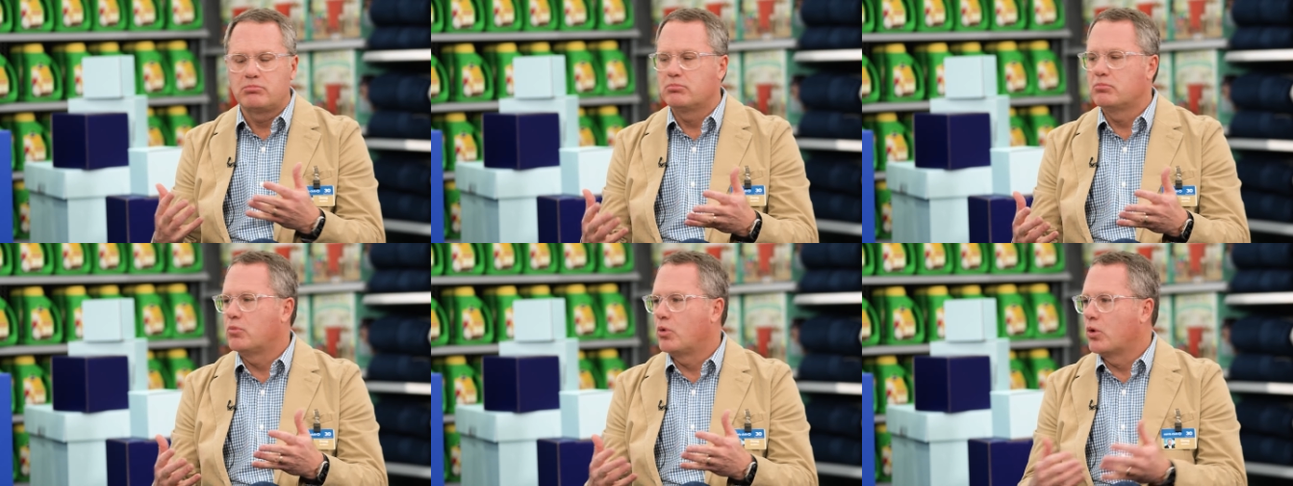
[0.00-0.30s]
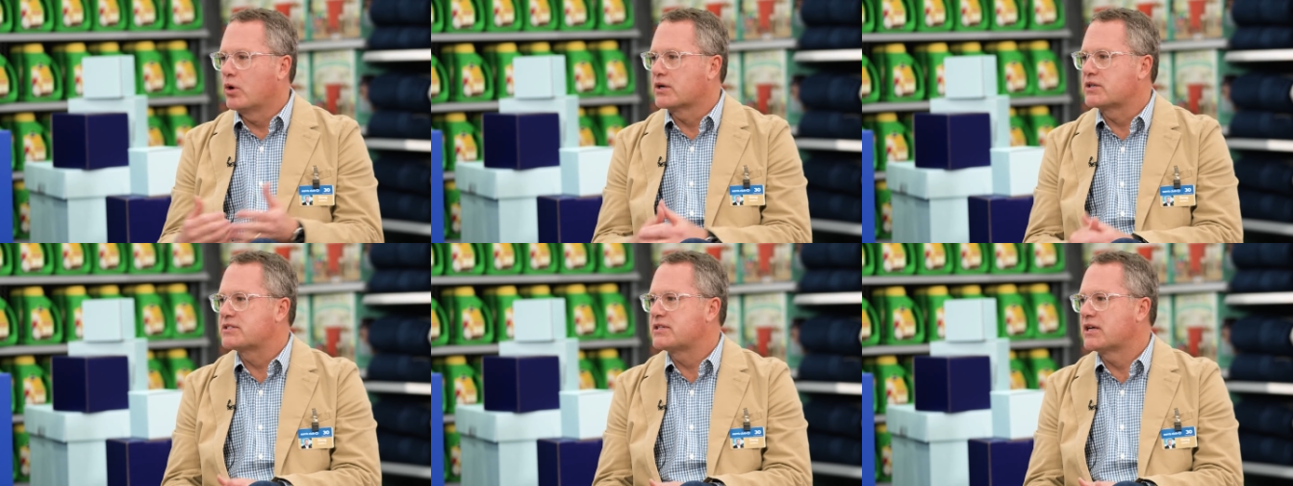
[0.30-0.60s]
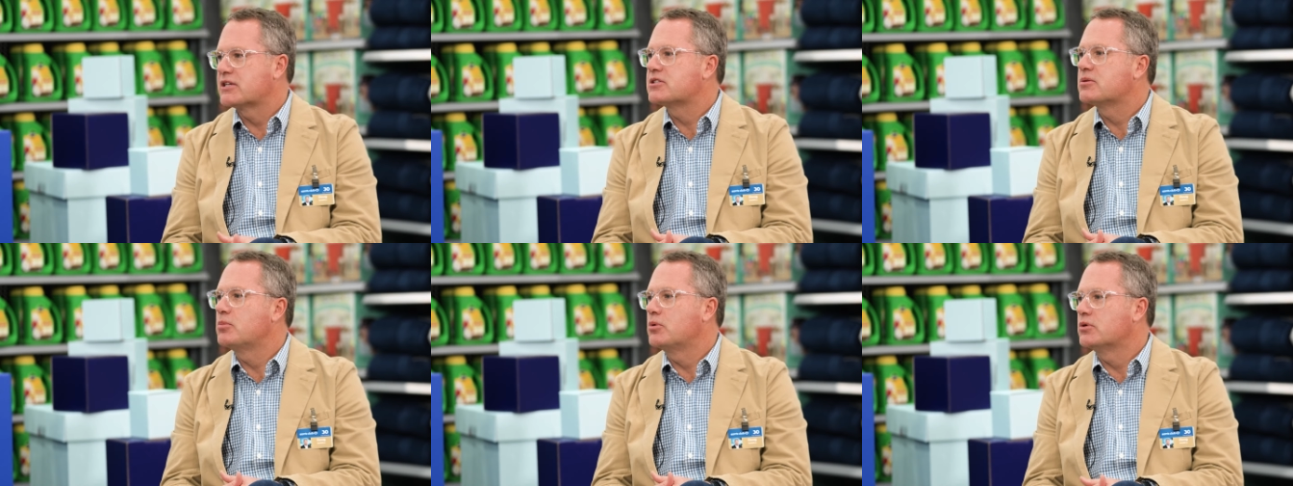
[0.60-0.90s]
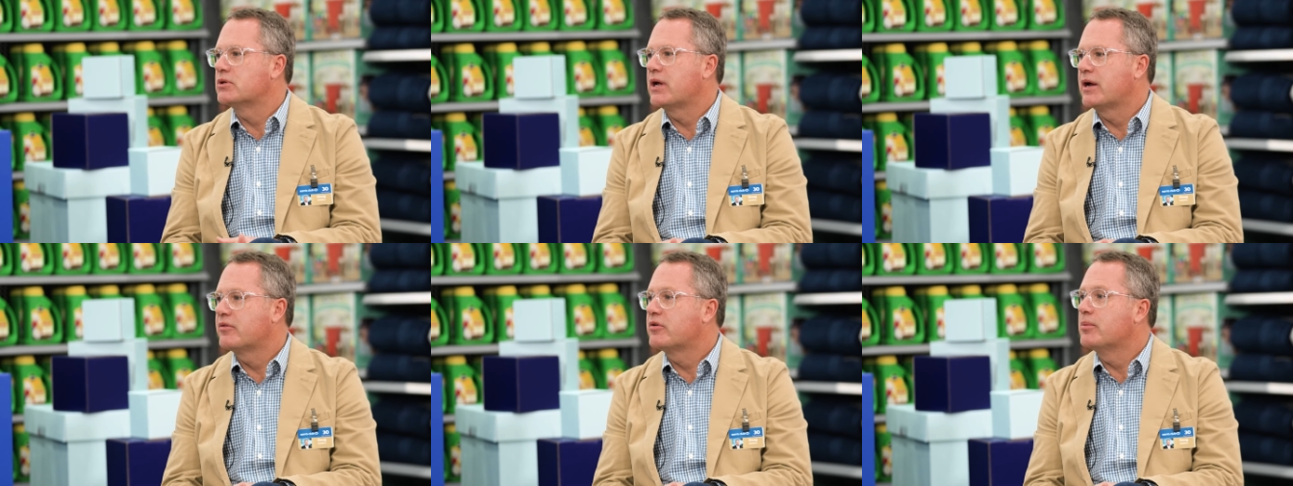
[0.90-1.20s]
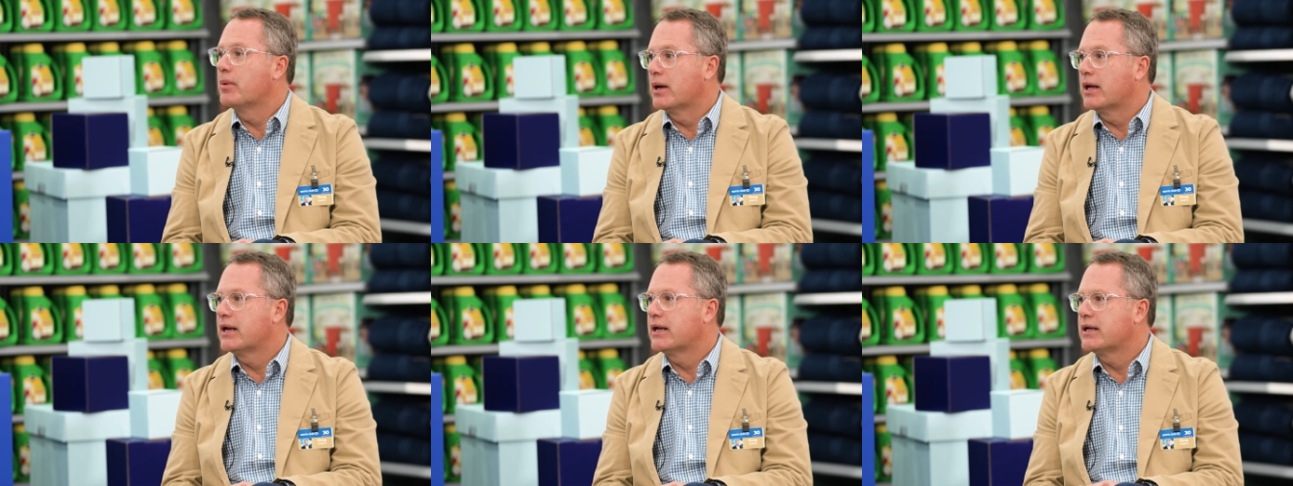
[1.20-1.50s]
more accessible to
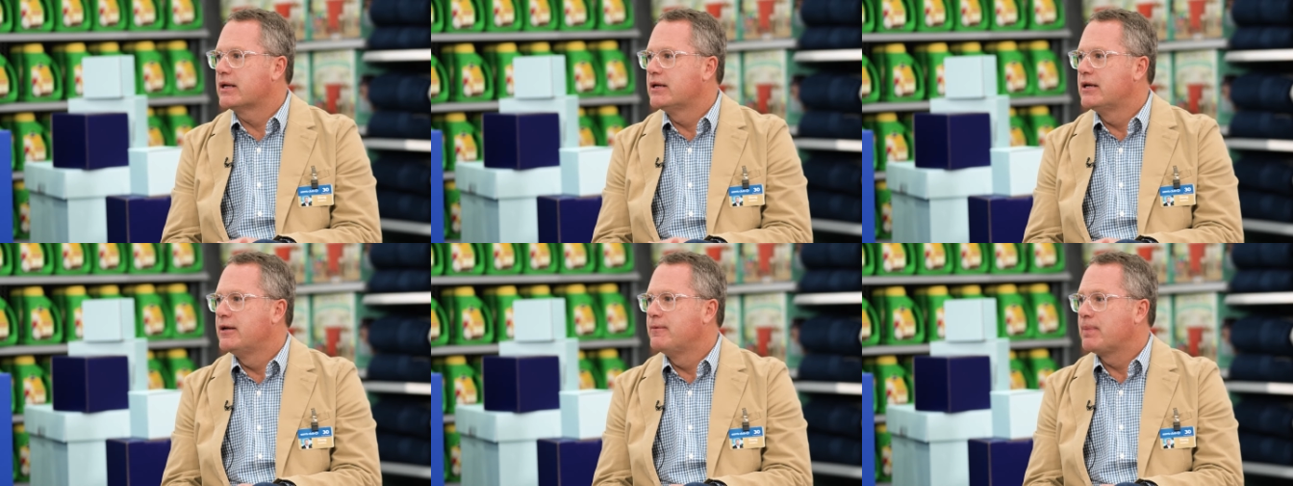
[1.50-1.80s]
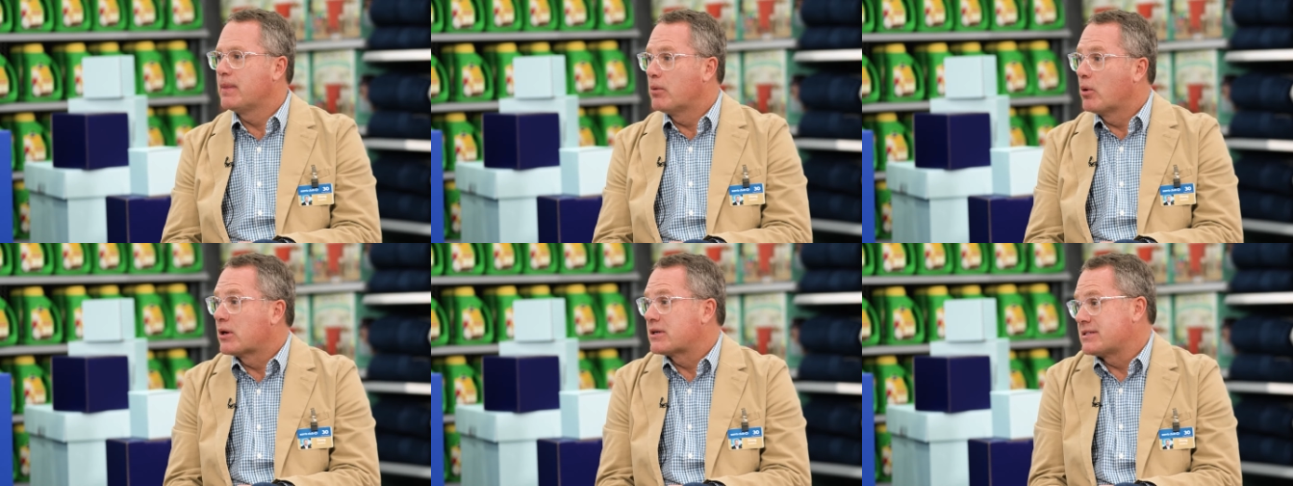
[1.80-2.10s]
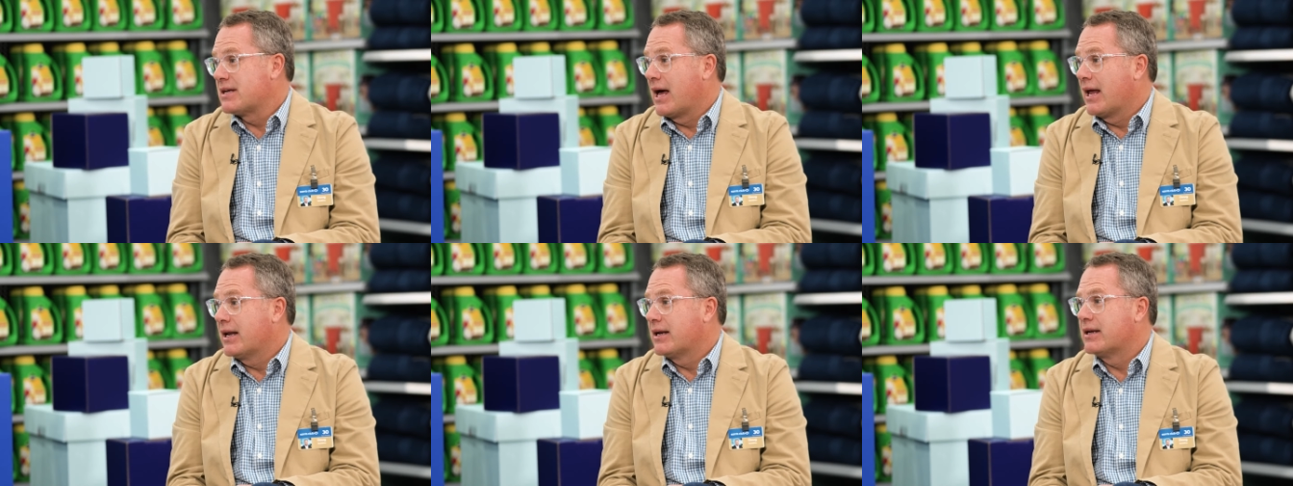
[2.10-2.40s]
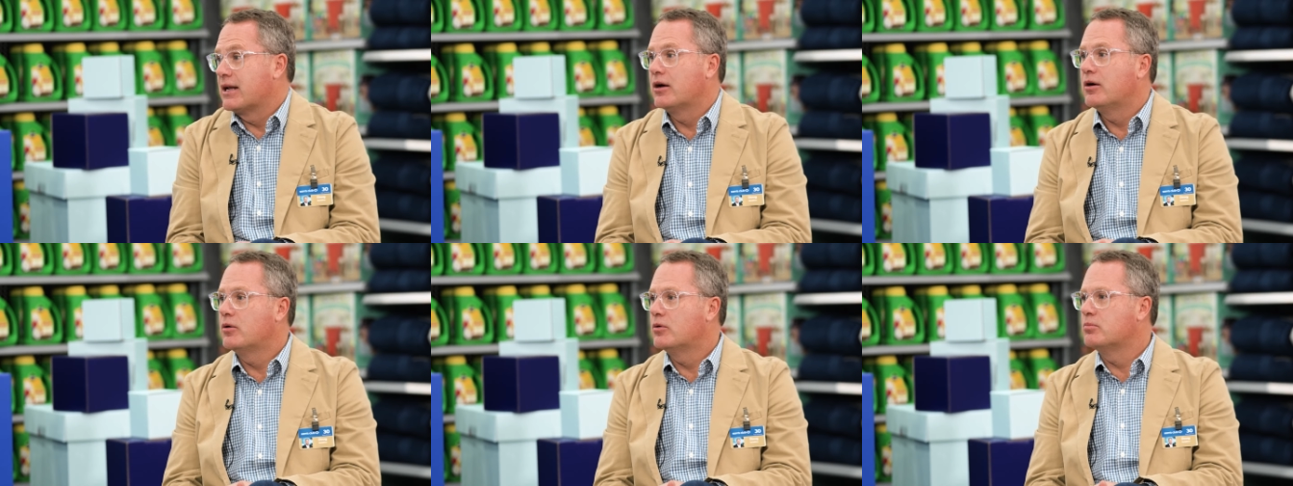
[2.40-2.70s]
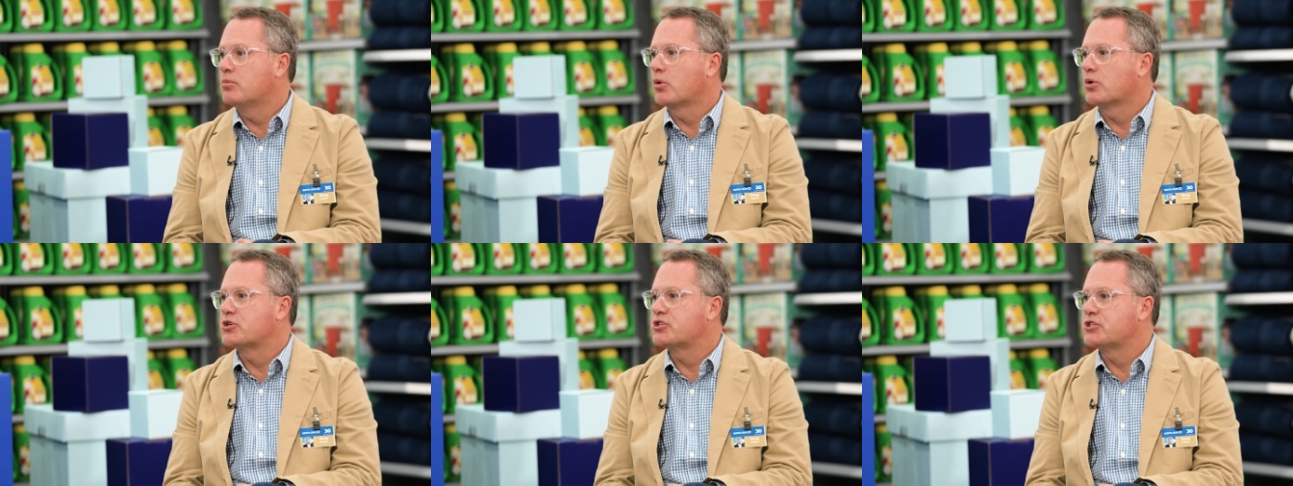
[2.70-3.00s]
everybody, more exciting to own more